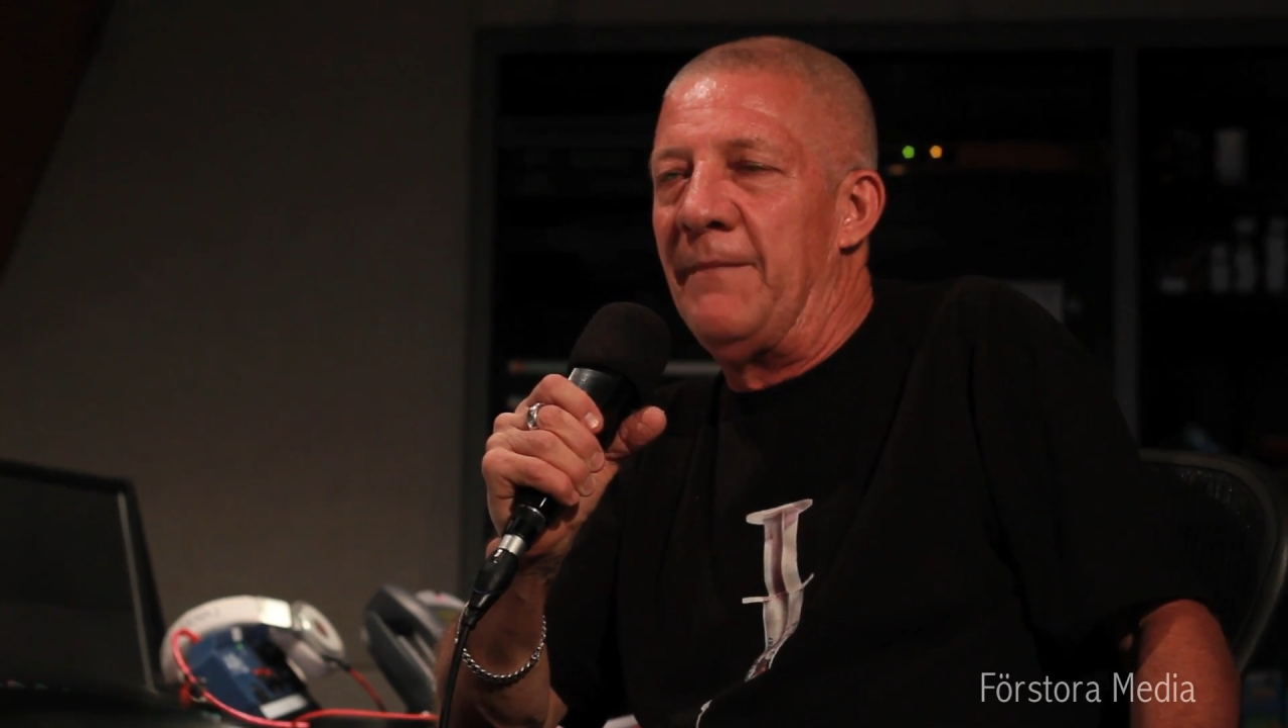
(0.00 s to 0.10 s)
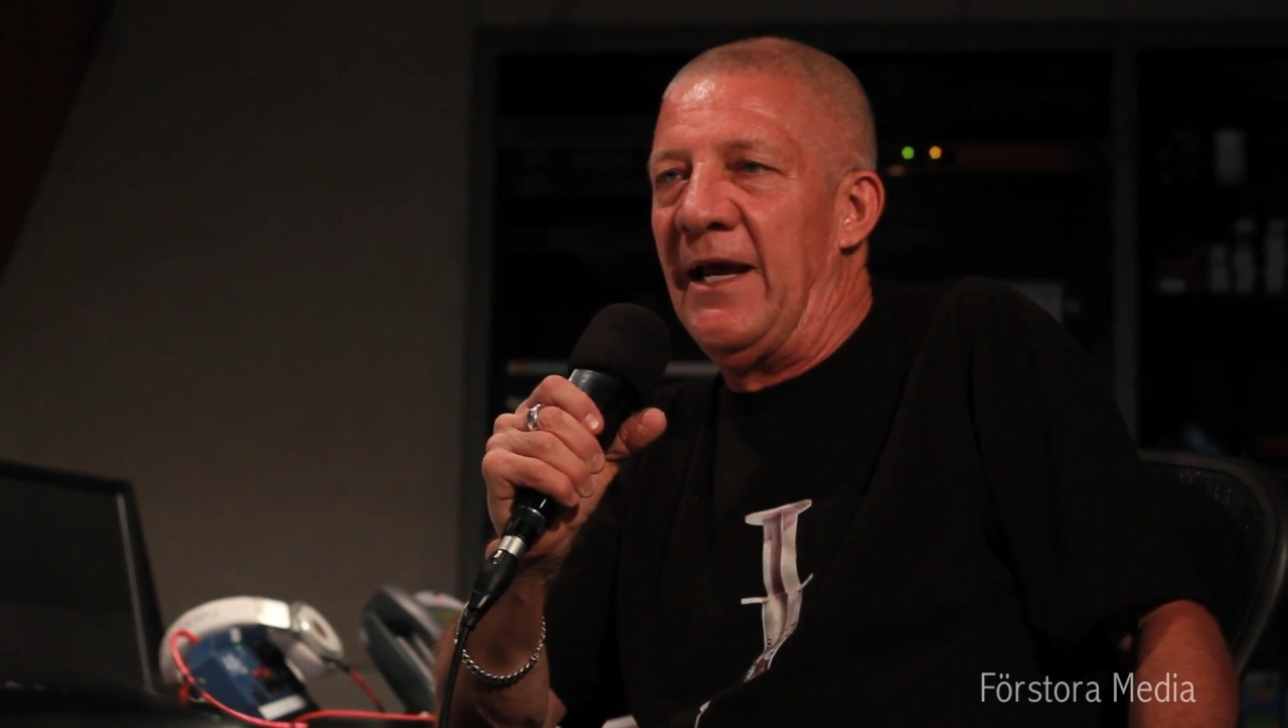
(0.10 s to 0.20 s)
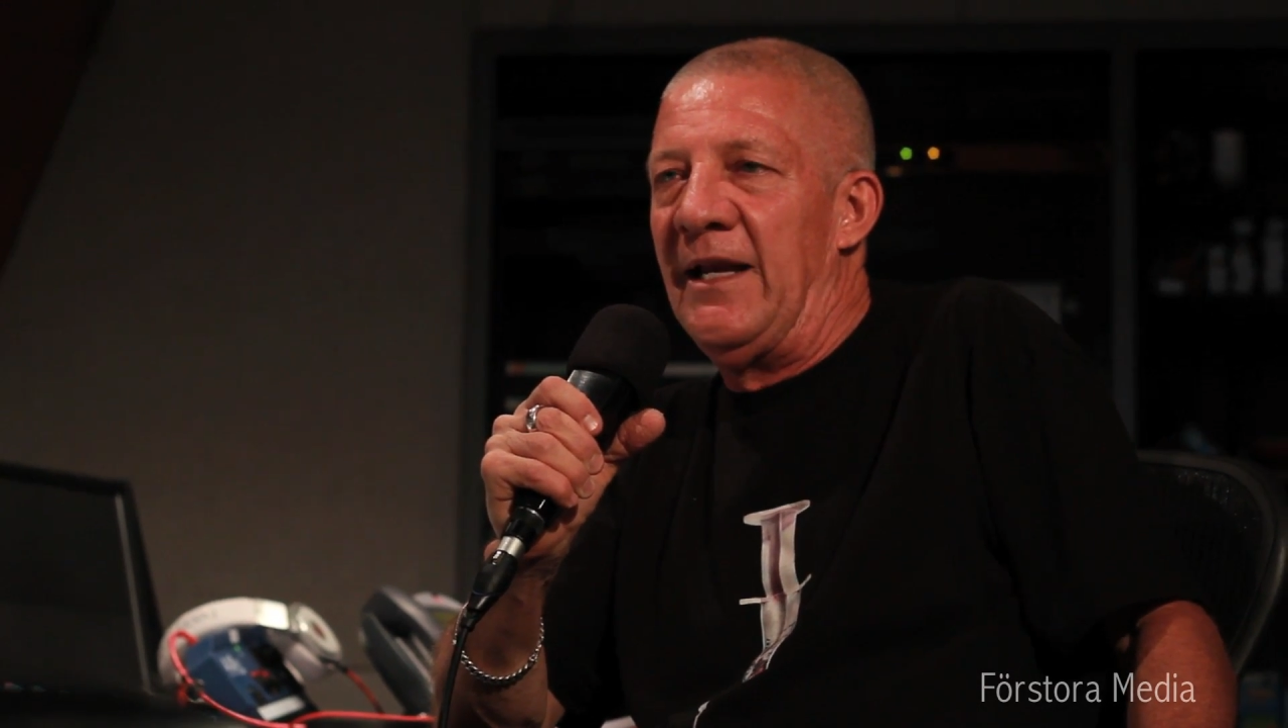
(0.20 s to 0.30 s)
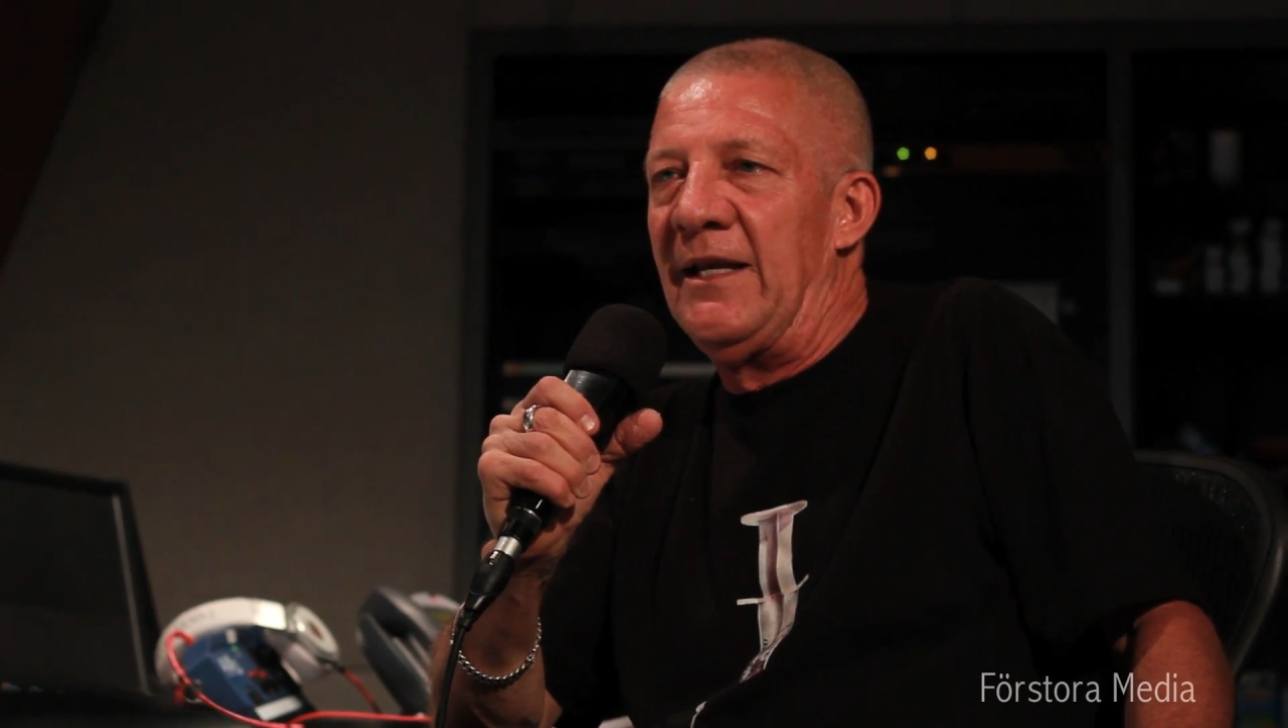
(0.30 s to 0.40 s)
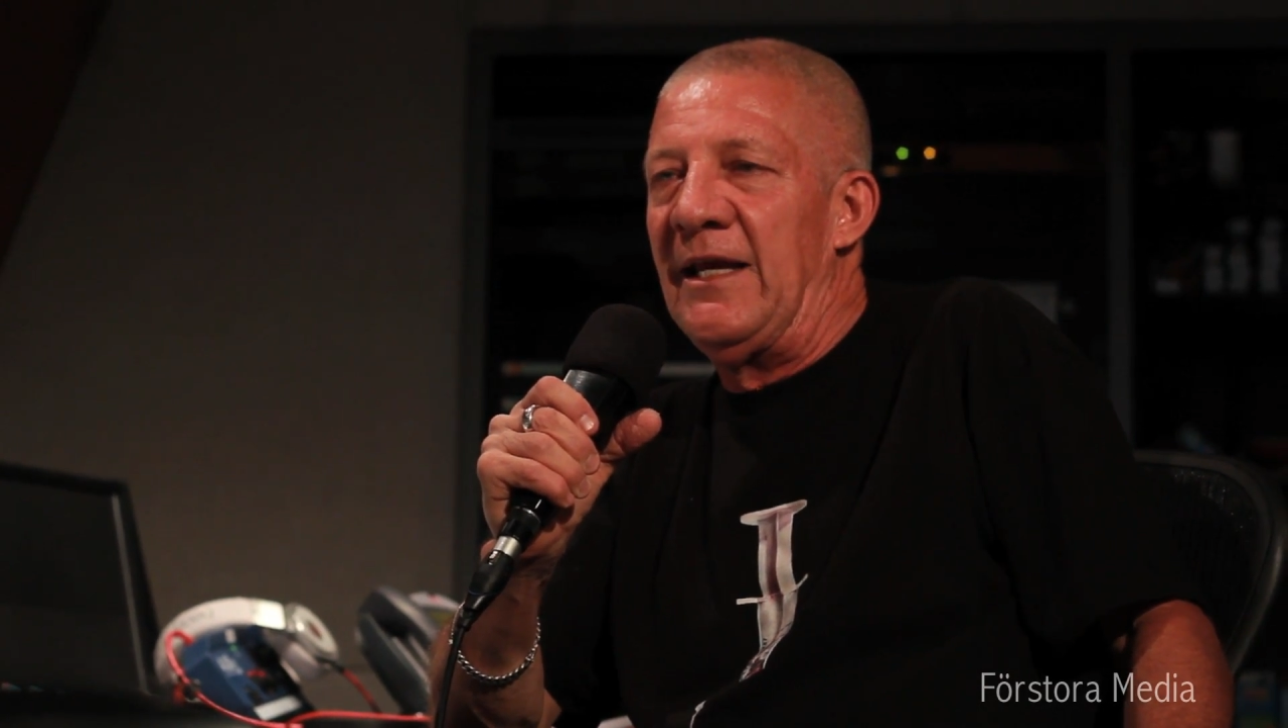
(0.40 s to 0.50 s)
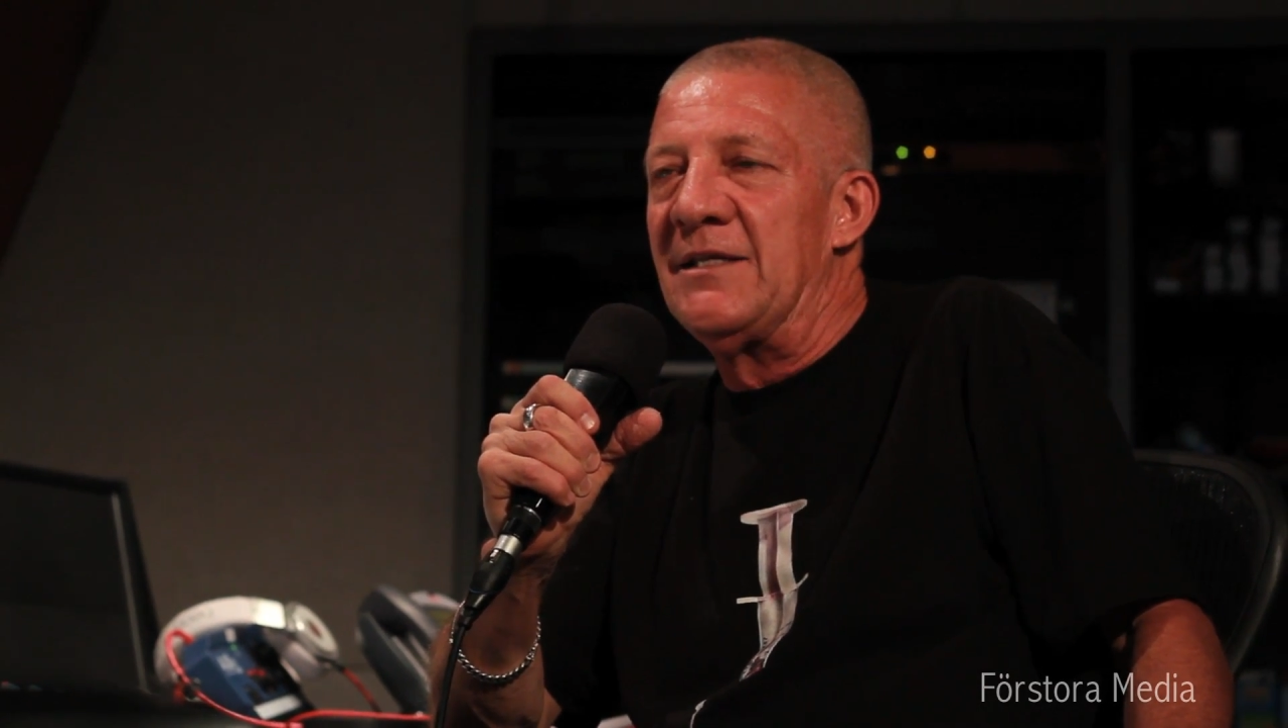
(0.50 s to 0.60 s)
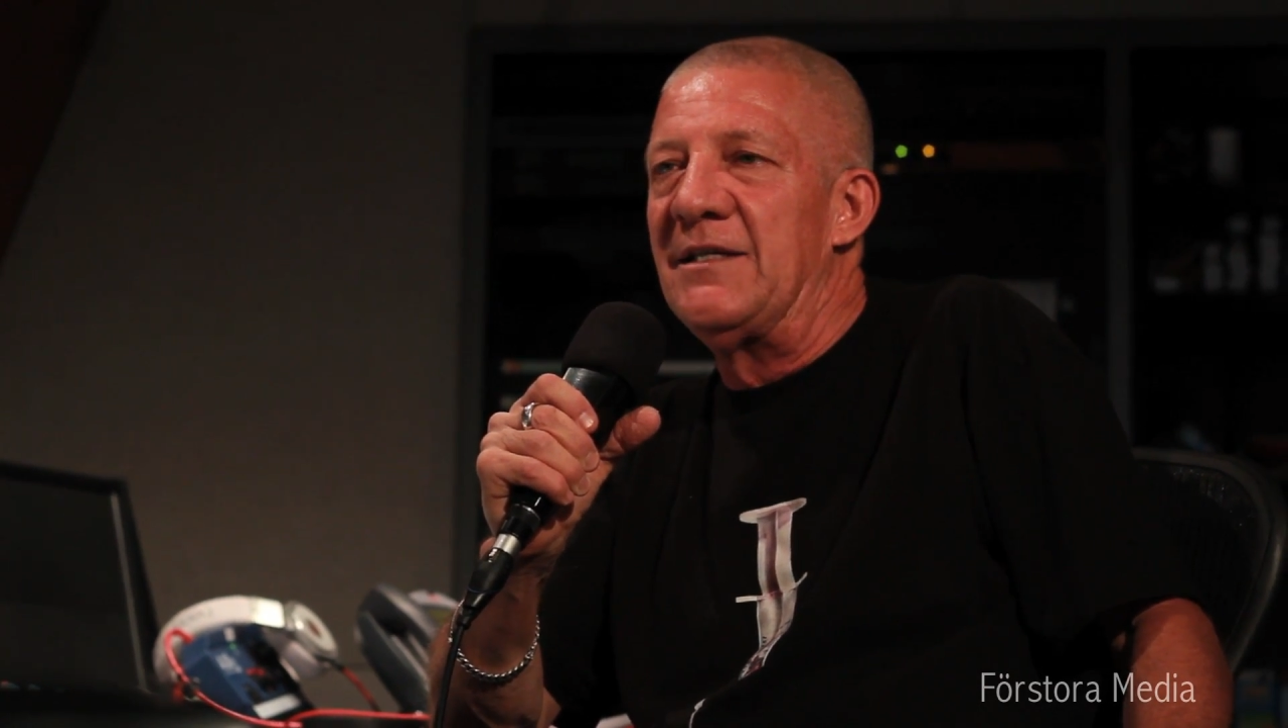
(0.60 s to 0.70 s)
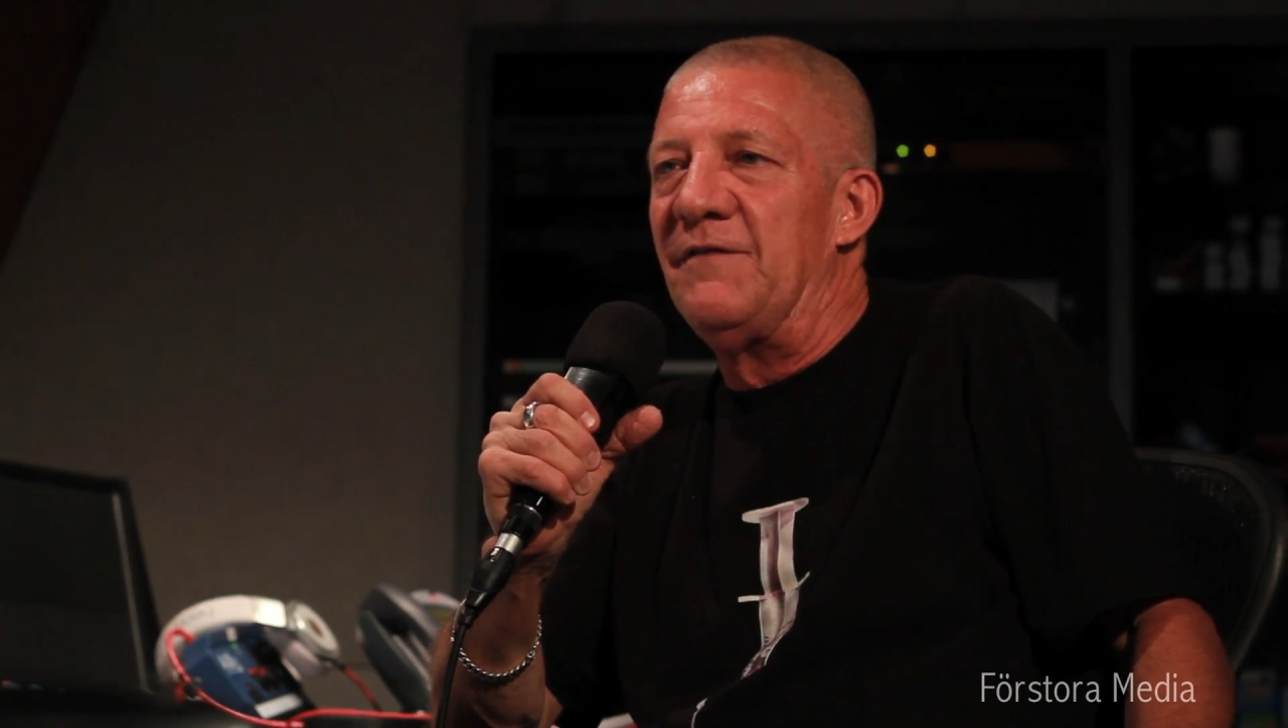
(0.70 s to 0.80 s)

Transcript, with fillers: made it easy